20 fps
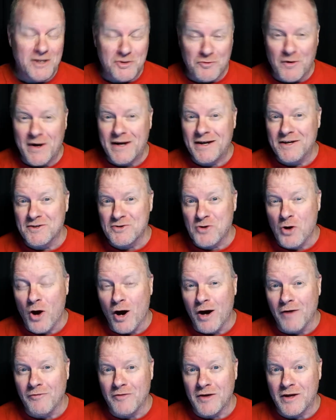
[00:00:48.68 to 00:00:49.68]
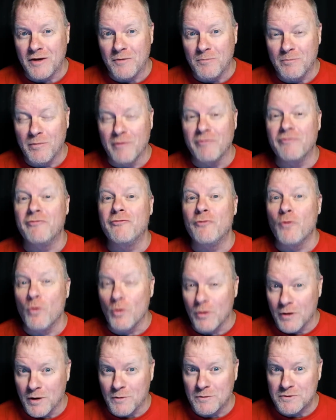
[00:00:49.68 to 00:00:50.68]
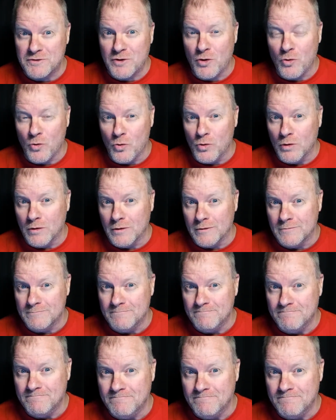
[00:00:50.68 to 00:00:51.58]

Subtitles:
He drank his coffee before it was cool.